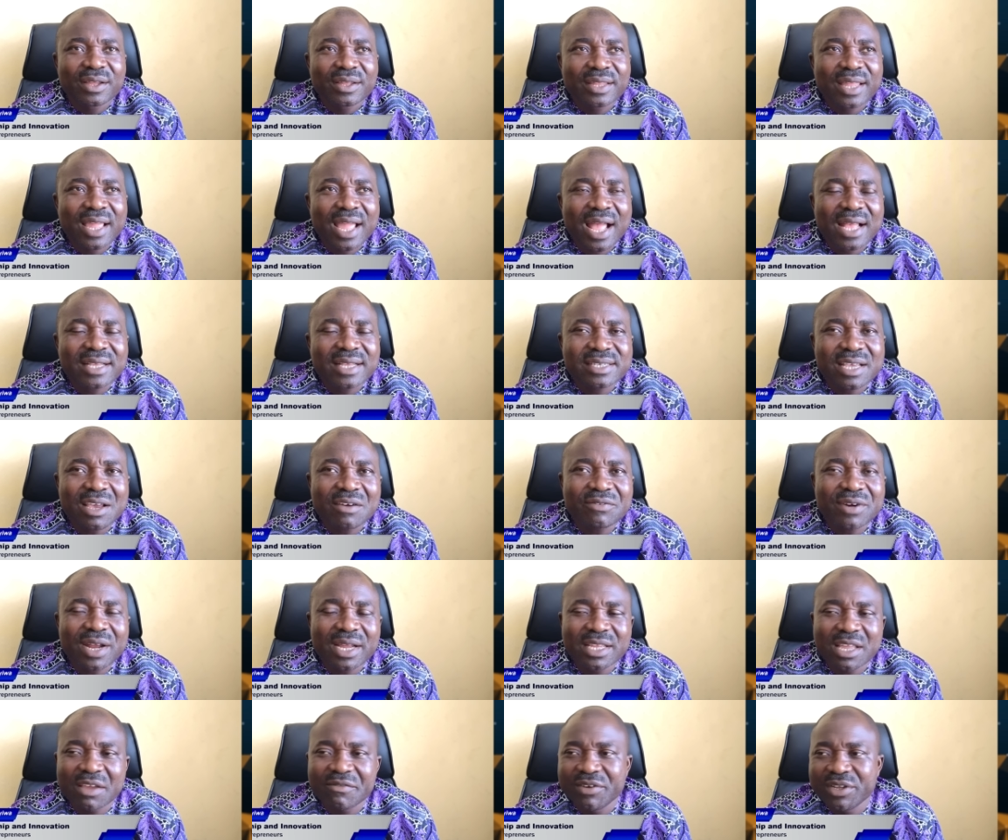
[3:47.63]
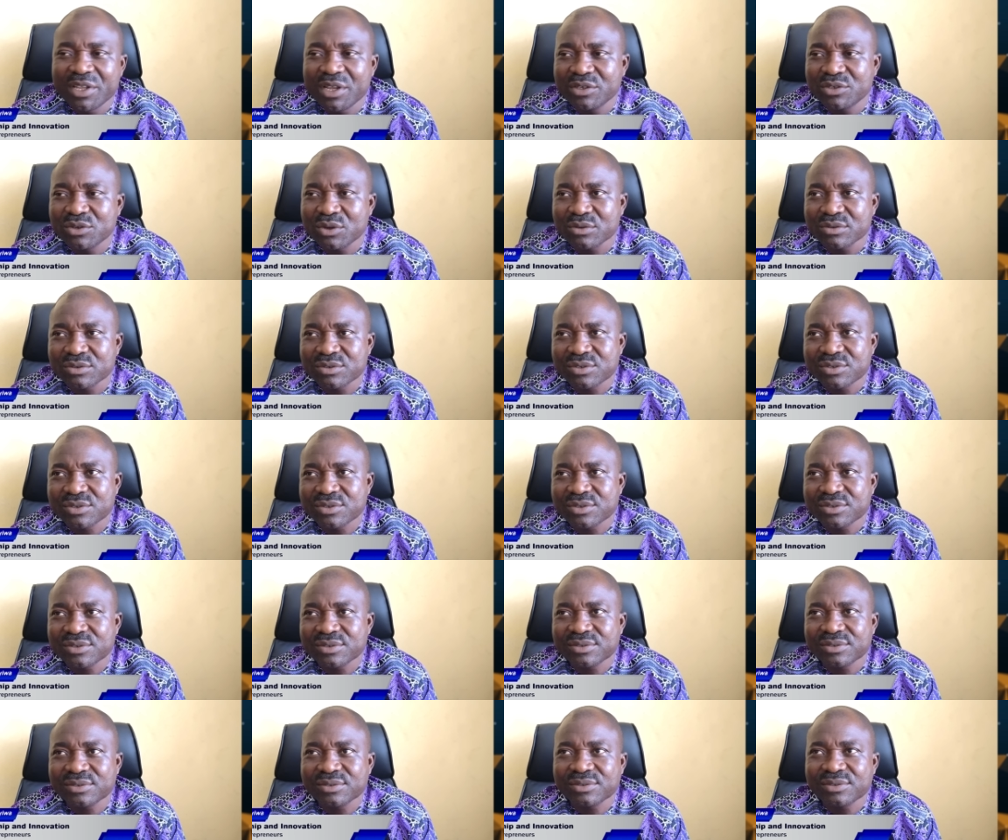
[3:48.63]
there are several definitions
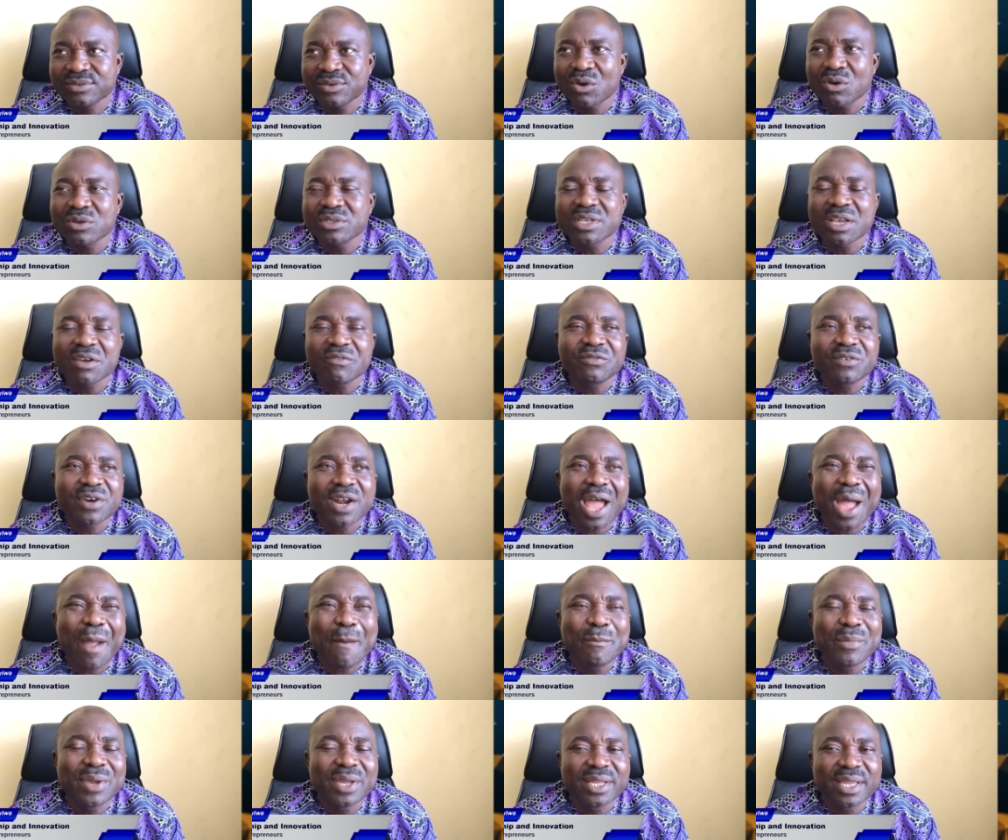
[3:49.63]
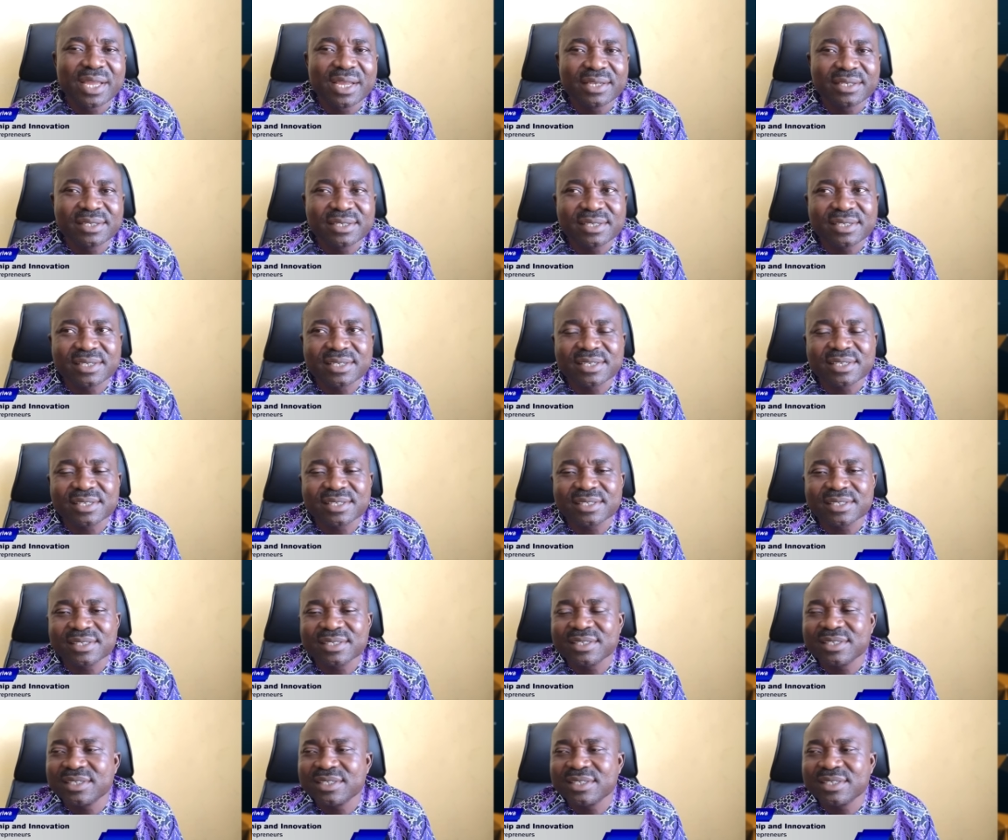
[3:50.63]
or several meanings